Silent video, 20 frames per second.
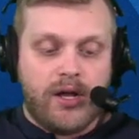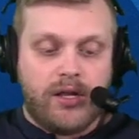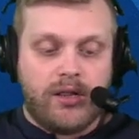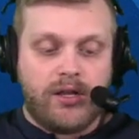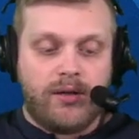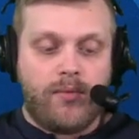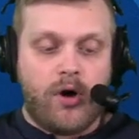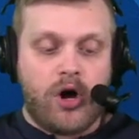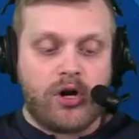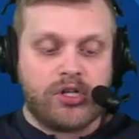
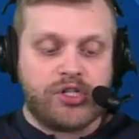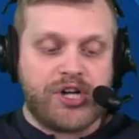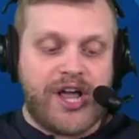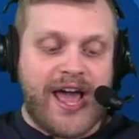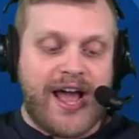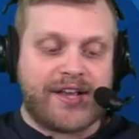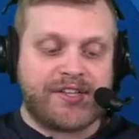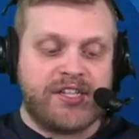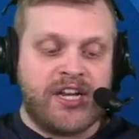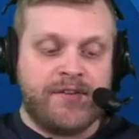Lamar
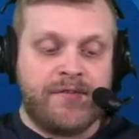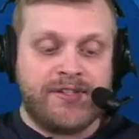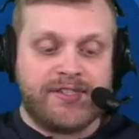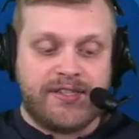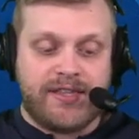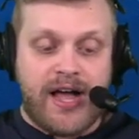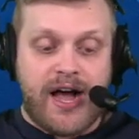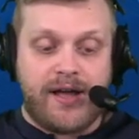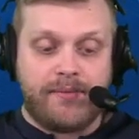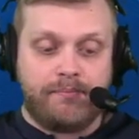Jackson, if
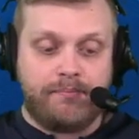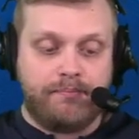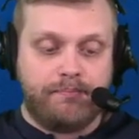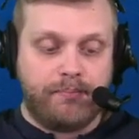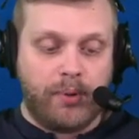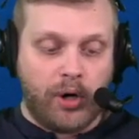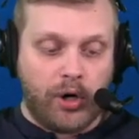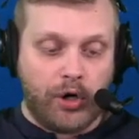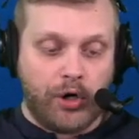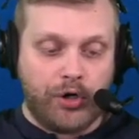he's not
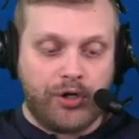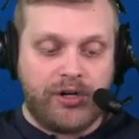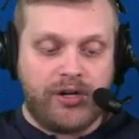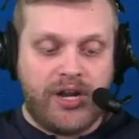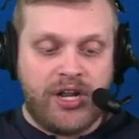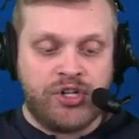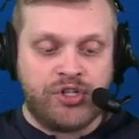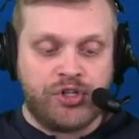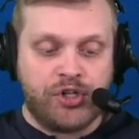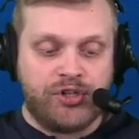hurt
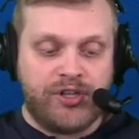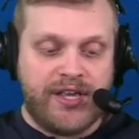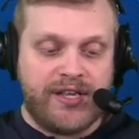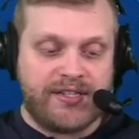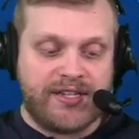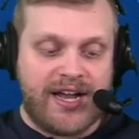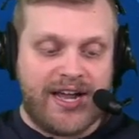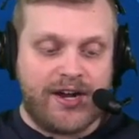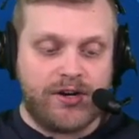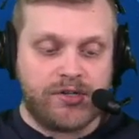and injured the
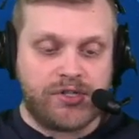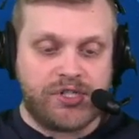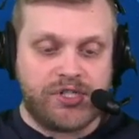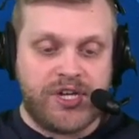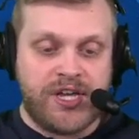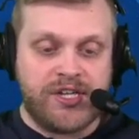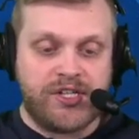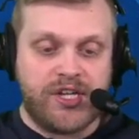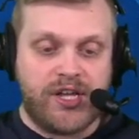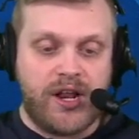entire
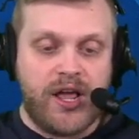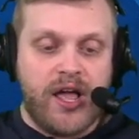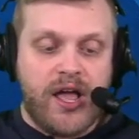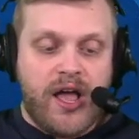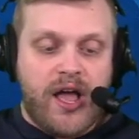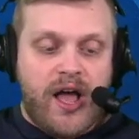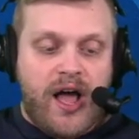season.